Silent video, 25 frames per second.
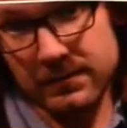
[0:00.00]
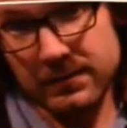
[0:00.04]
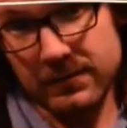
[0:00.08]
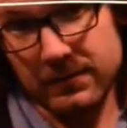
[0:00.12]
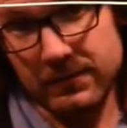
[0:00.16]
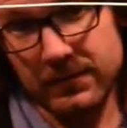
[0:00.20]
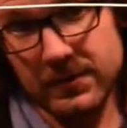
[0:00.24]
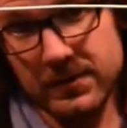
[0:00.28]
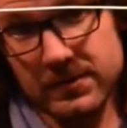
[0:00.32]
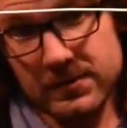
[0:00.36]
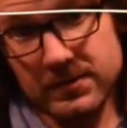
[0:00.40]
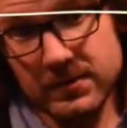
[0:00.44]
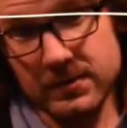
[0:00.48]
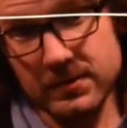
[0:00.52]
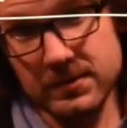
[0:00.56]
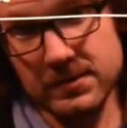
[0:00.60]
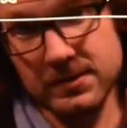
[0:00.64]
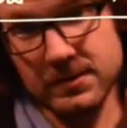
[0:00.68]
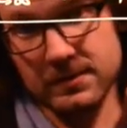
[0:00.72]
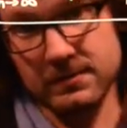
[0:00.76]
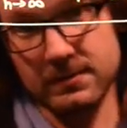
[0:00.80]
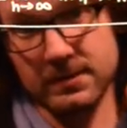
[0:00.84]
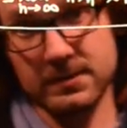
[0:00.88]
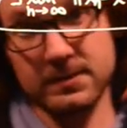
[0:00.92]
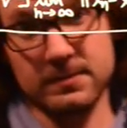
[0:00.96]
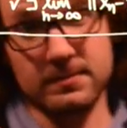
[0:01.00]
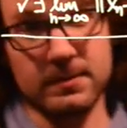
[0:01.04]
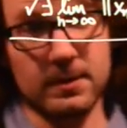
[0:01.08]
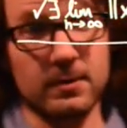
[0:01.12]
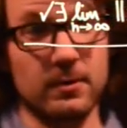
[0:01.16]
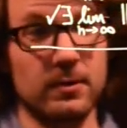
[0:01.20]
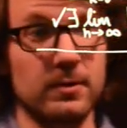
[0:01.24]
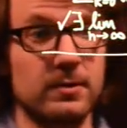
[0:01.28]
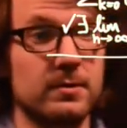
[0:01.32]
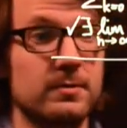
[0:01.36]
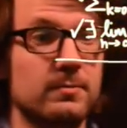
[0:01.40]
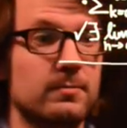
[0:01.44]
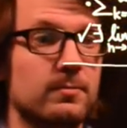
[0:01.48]
the first consequence we
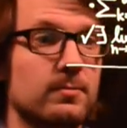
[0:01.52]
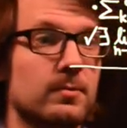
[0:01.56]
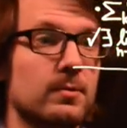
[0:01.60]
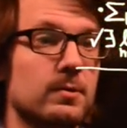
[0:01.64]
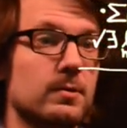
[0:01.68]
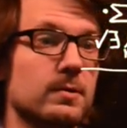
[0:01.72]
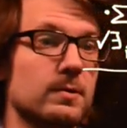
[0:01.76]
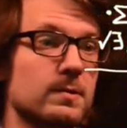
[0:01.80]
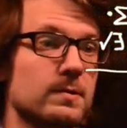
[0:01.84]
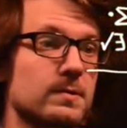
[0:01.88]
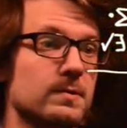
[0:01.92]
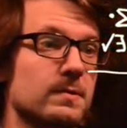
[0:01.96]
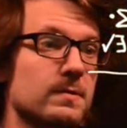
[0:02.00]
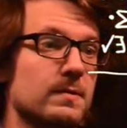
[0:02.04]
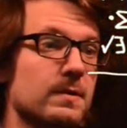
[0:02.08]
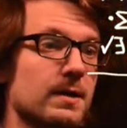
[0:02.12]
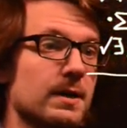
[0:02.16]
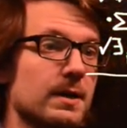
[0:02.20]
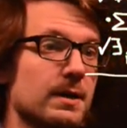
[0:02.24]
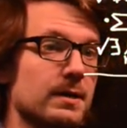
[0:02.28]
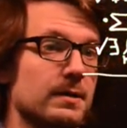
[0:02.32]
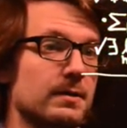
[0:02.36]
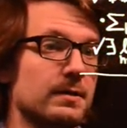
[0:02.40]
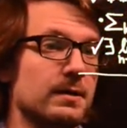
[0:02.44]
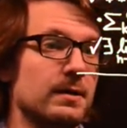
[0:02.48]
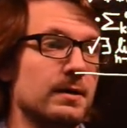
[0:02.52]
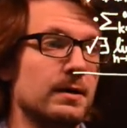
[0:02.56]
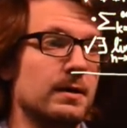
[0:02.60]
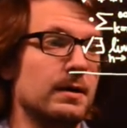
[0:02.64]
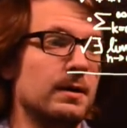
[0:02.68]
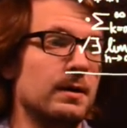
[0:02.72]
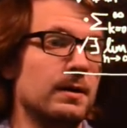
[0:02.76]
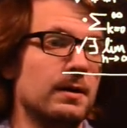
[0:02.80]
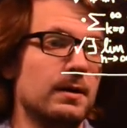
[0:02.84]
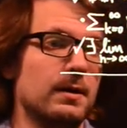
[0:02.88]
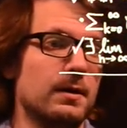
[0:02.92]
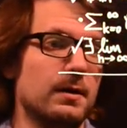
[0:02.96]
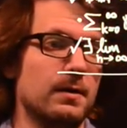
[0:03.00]
got was that
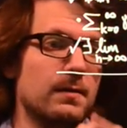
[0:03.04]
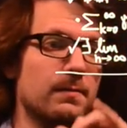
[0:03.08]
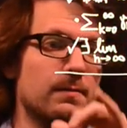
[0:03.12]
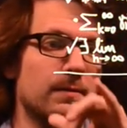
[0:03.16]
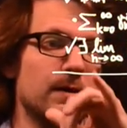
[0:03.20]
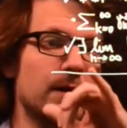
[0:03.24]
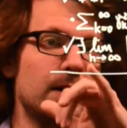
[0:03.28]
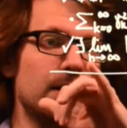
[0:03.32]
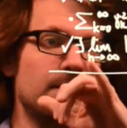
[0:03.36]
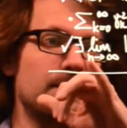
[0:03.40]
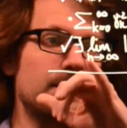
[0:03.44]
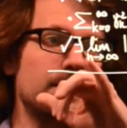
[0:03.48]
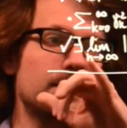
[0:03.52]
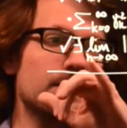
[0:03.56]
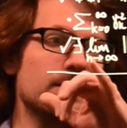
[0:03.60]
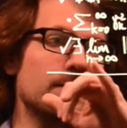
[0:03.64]
um, the limit